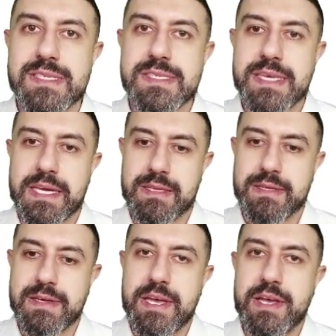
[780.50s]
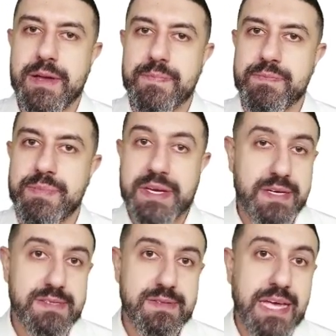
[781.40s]
scale,
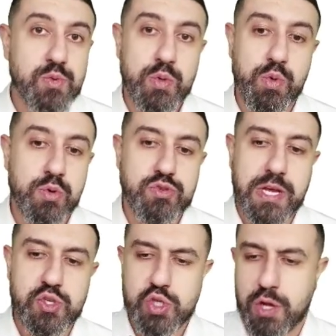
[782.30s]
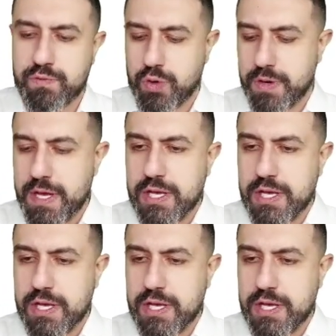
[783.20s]
because that's what we were trying to solve for.